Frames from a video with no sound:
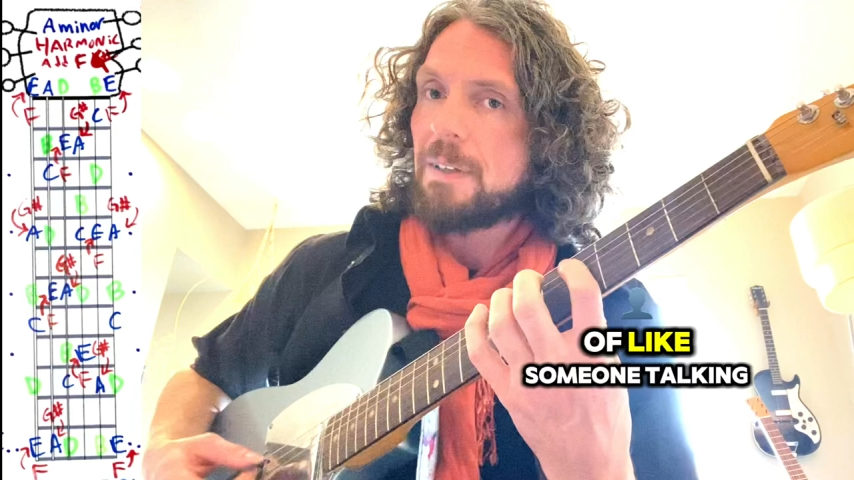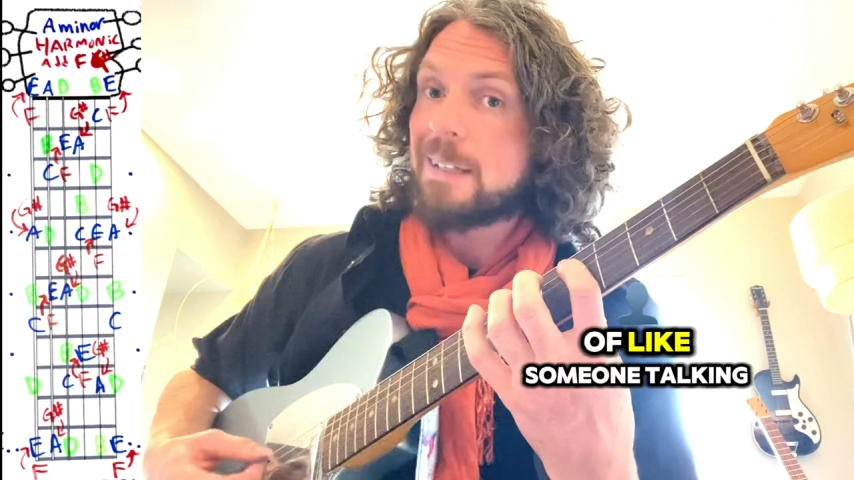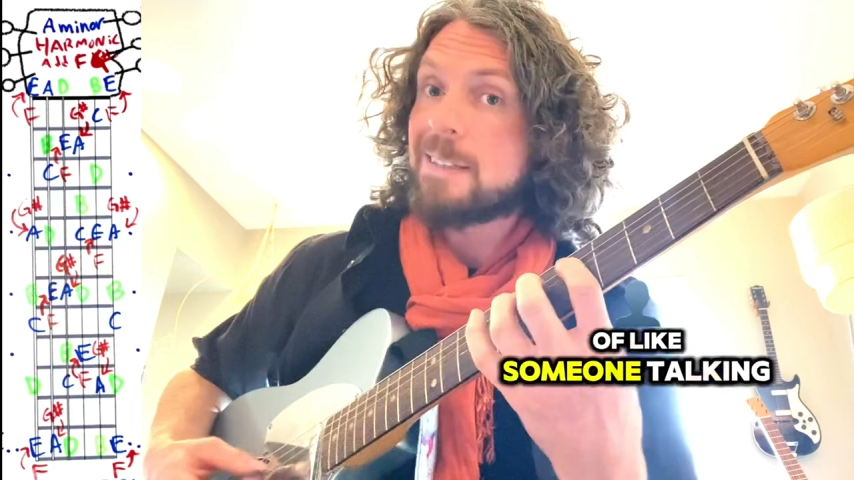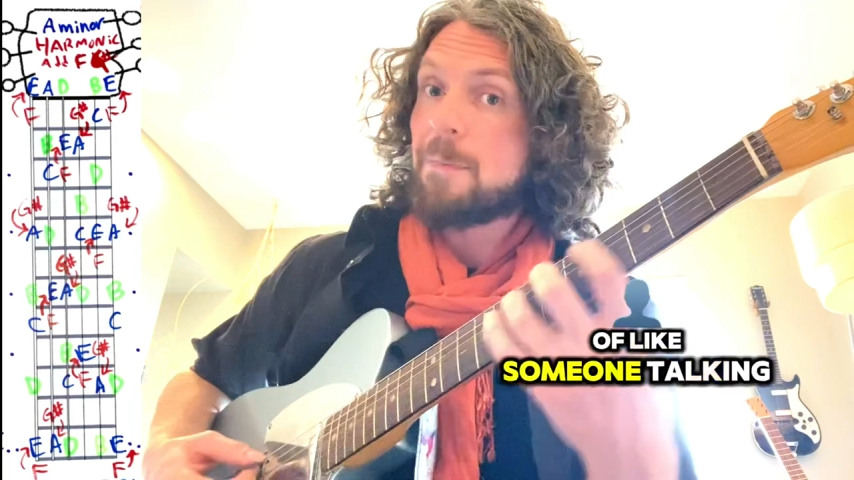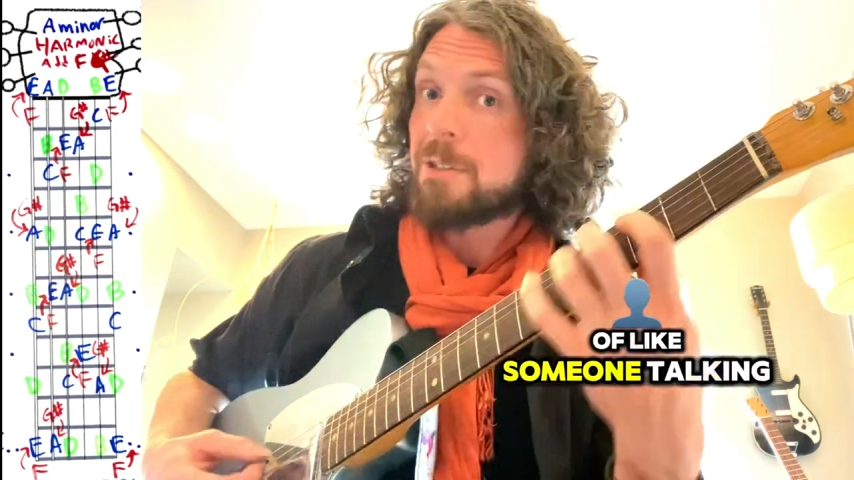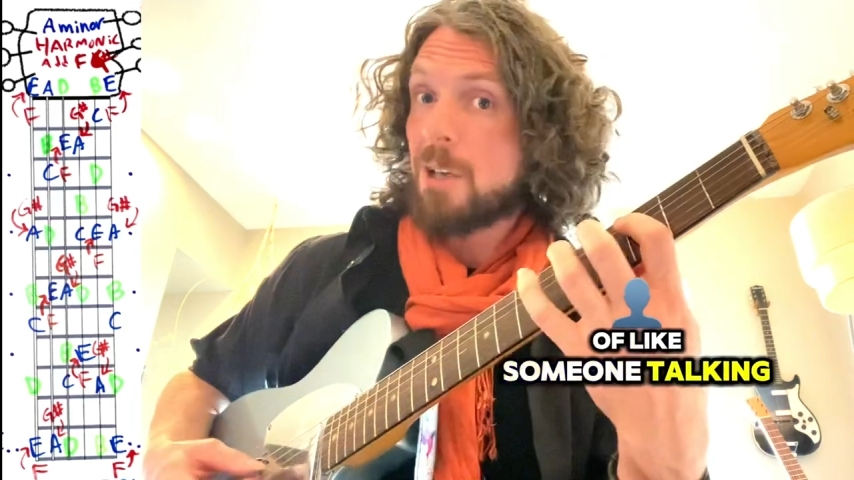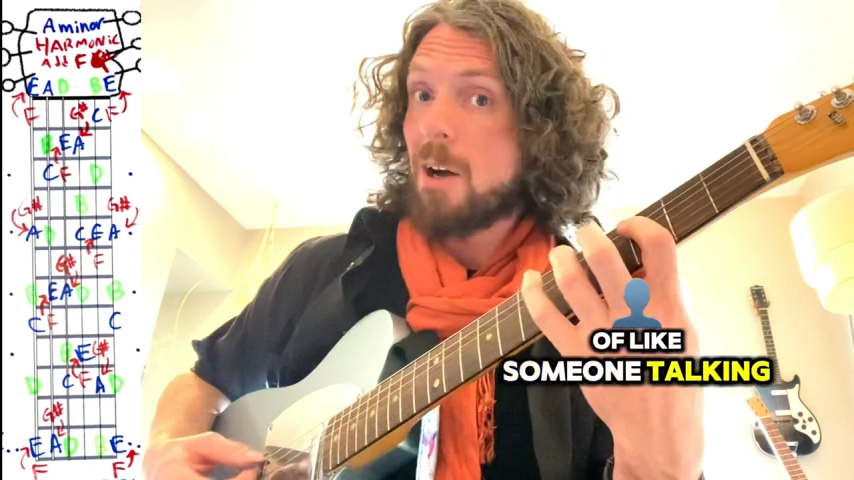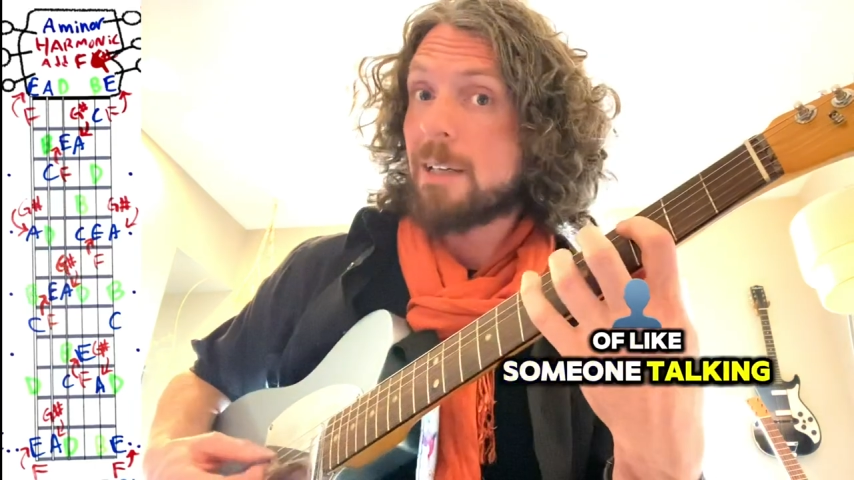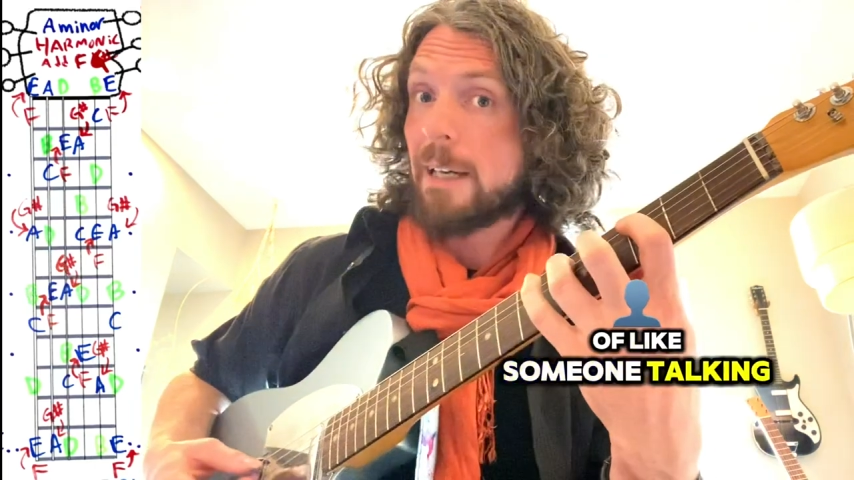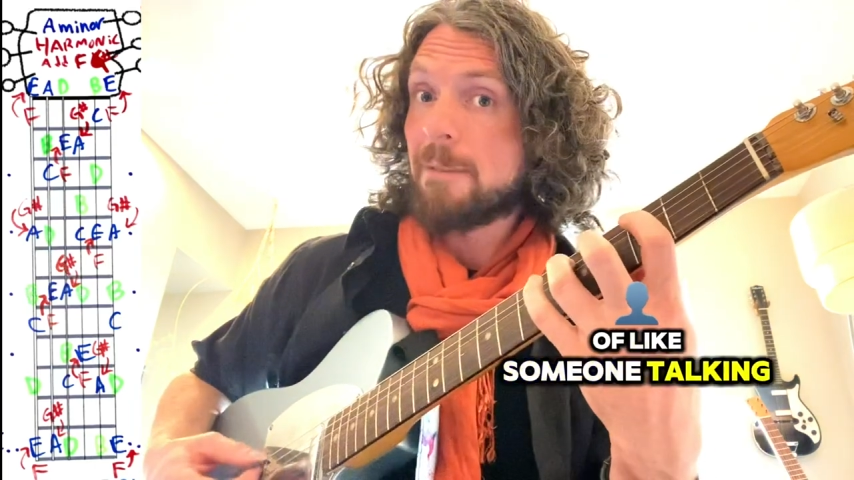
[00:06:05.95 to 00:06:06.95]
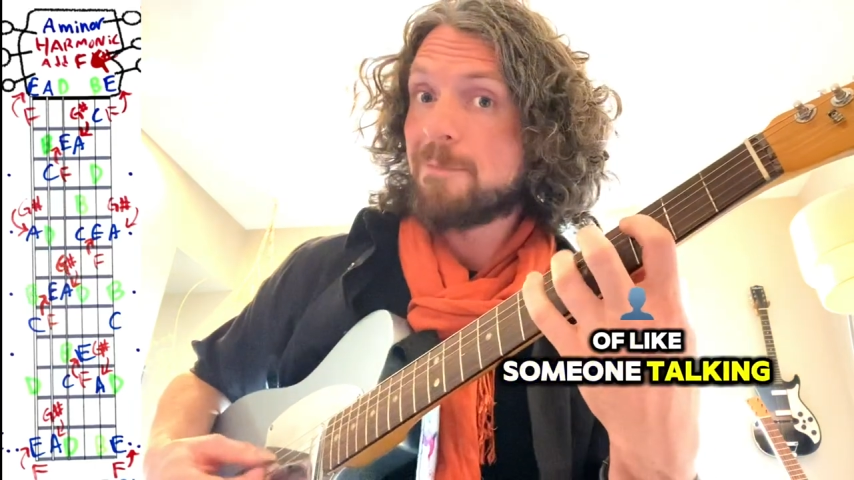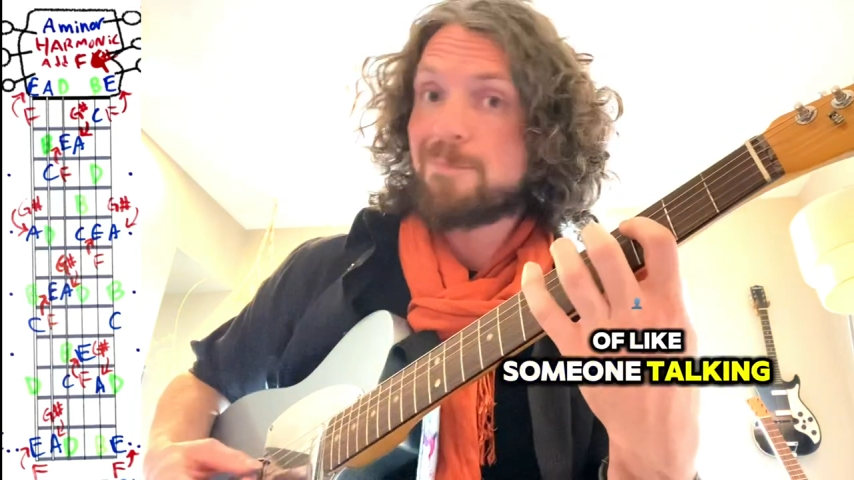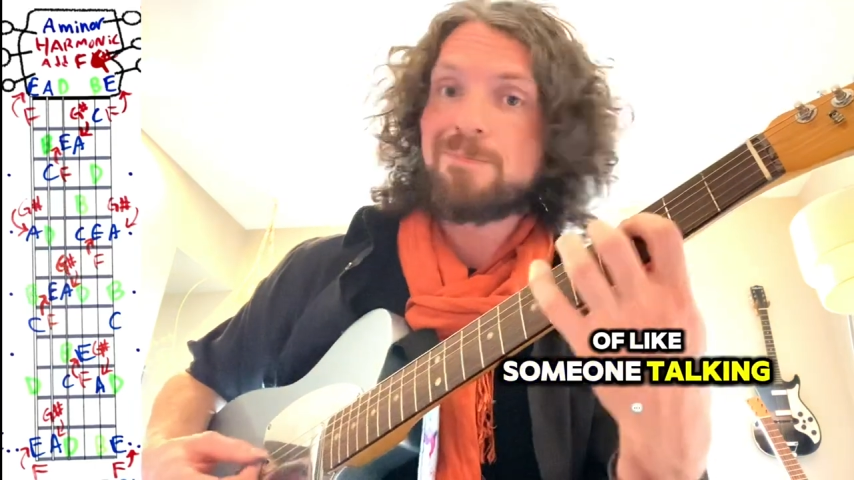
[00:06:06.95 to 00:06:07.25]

like someone talking